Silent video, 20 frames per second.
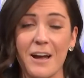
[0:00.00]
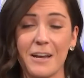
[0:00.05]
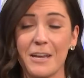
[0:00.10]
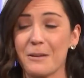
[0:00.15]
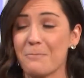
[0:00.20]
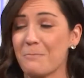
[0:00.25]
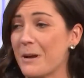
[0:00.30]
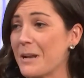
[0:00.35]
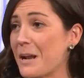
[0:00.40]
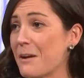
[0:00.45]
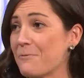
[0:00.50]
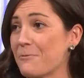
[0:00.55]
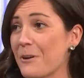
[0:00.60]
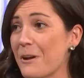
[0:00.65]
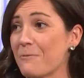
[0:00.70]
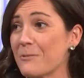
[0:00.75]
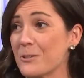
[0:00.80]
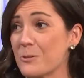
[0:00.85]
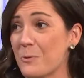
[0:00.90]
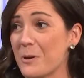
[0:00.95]
I get mine at
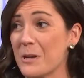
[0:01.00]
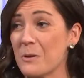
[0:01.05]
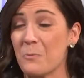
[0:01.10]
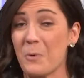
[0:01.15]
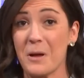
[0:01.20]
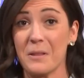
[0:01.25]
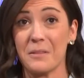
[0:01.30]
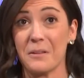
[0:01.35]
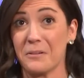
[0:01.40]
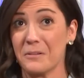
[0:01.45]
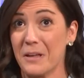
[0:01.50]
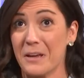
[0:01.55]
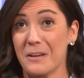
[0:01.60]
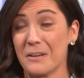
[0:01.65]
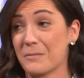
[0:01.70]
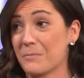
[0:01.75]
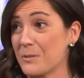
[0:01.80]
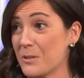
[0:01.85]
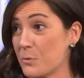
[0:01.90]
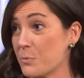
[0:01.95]
Forever 21. They're
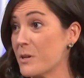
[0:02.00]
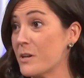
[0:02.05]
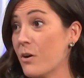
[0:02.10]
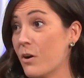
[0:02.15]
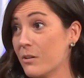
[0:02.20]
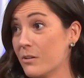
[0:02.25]
like $3.